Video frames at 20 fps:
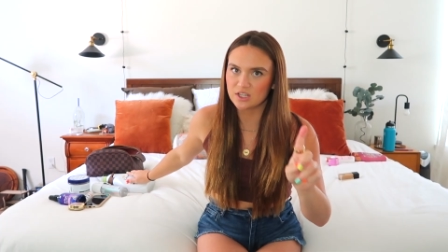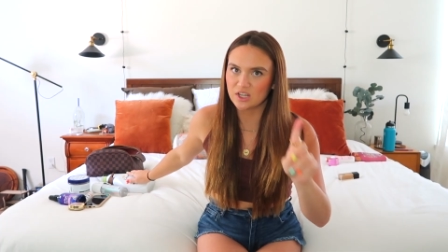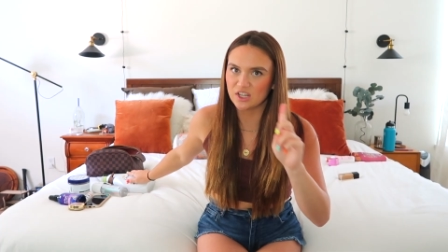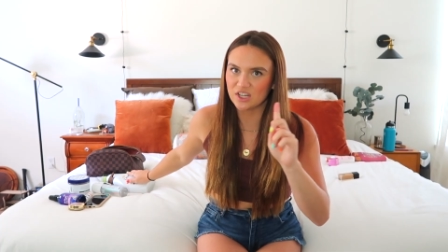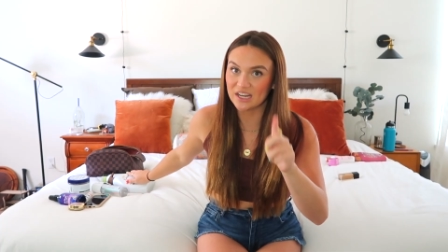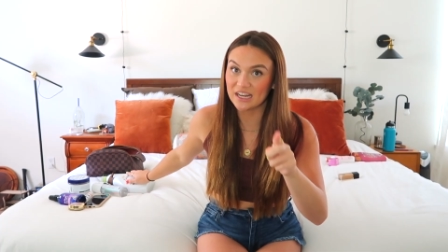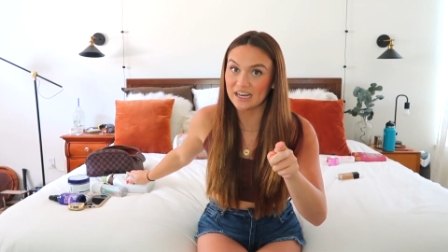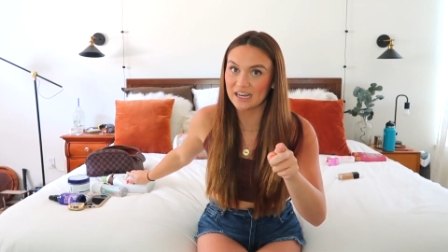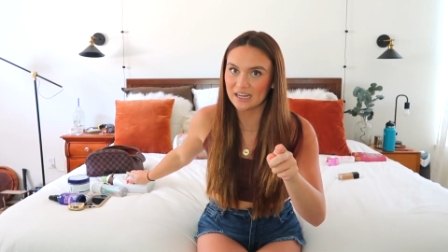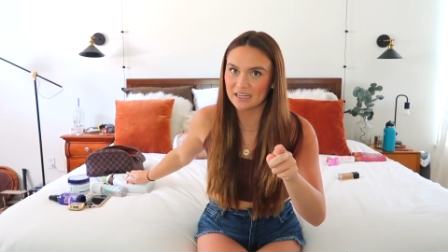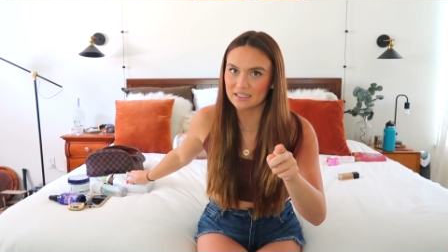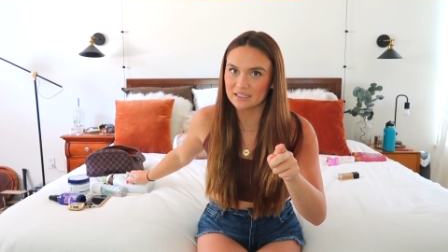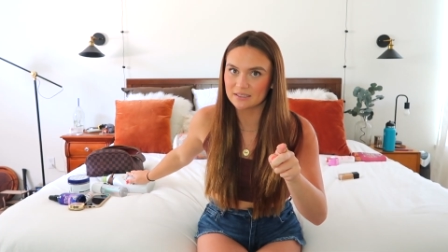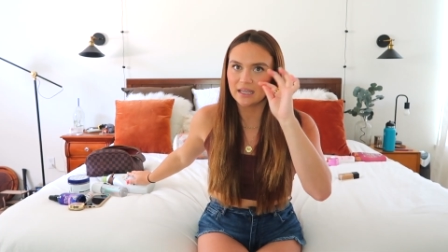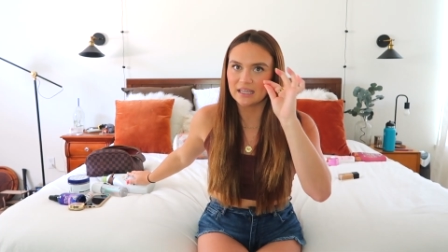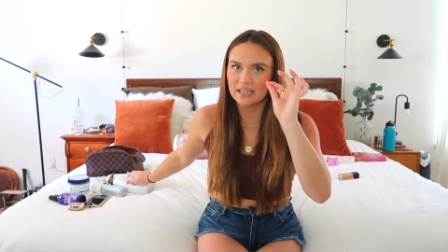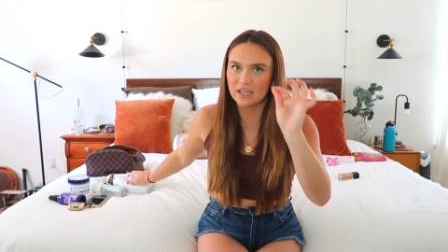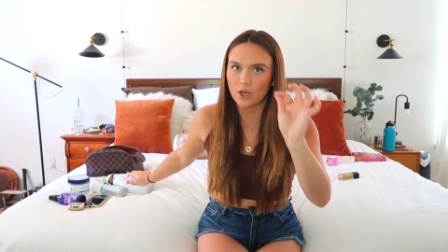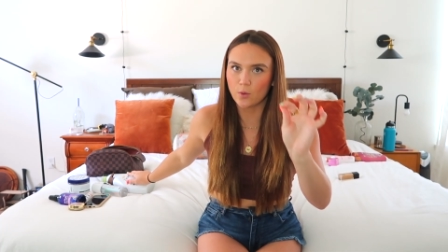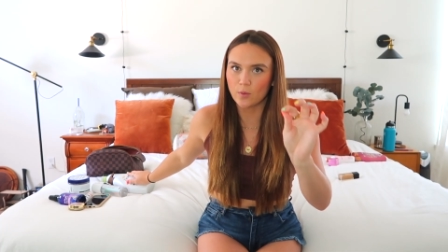You need it.
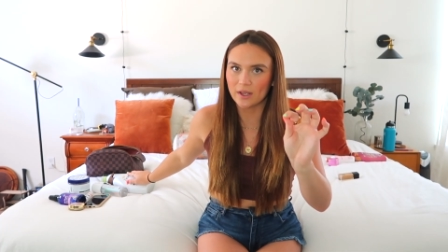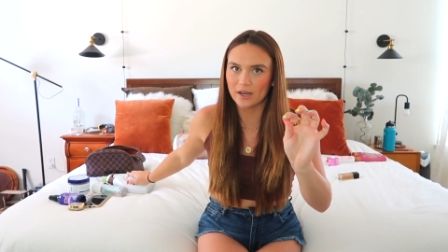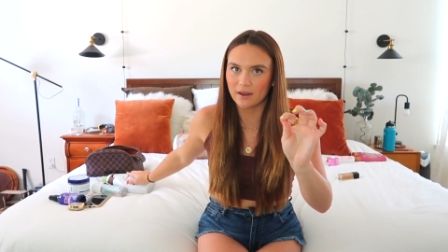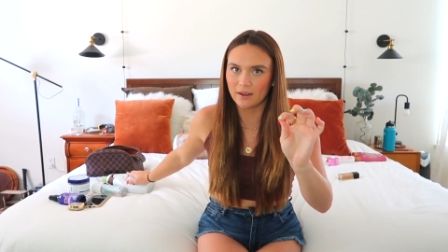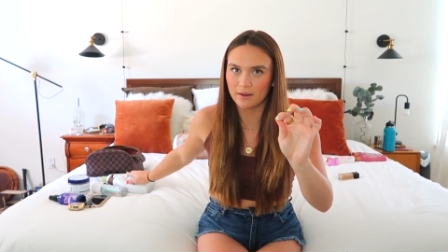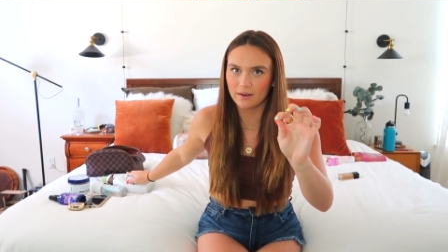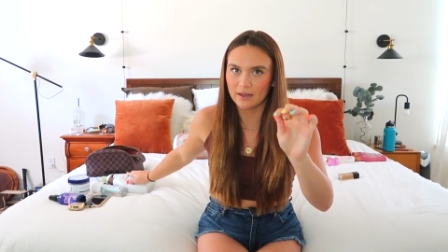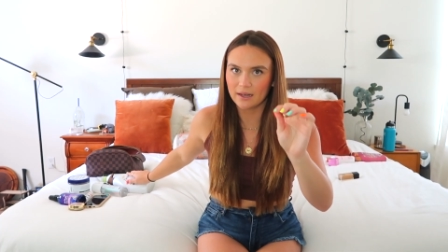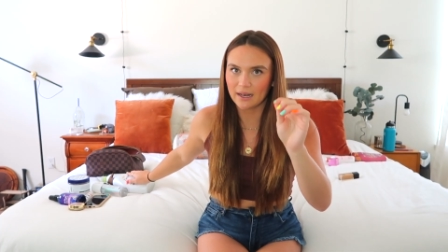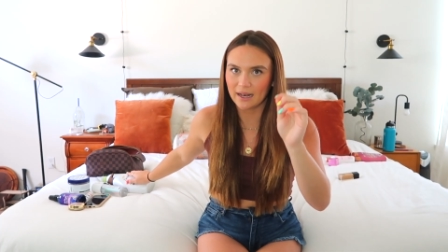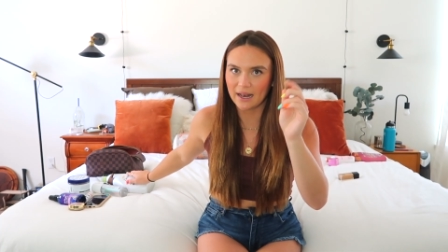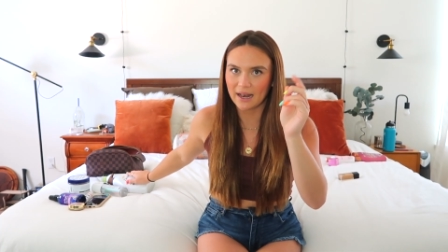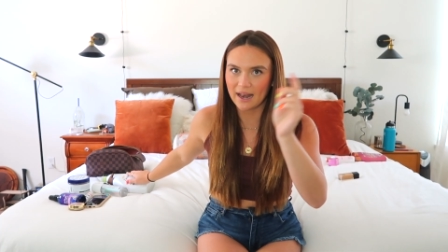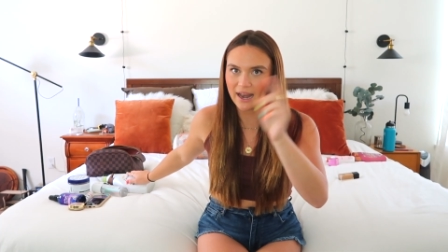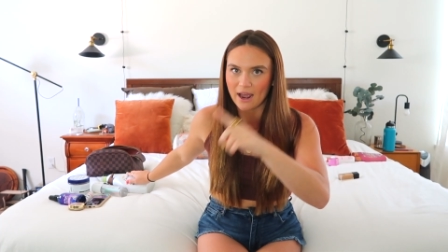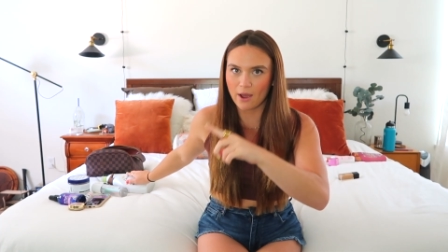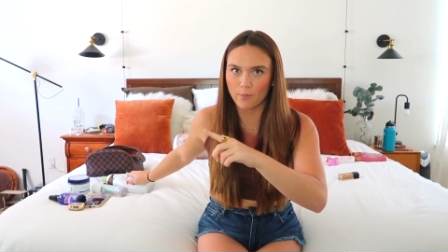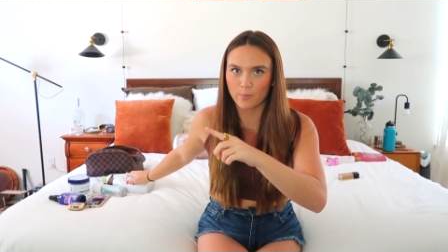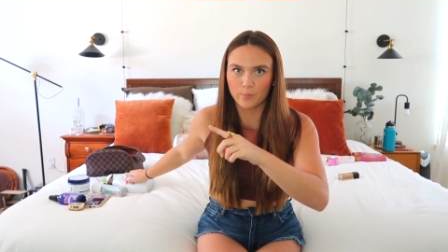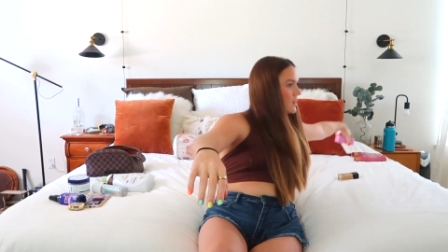Go get it
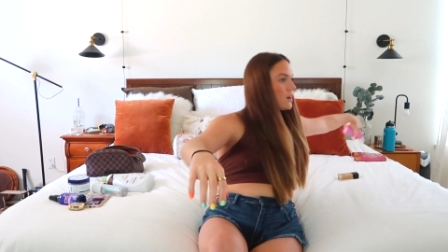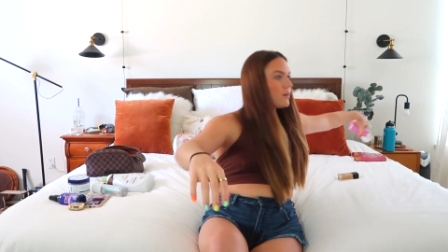now.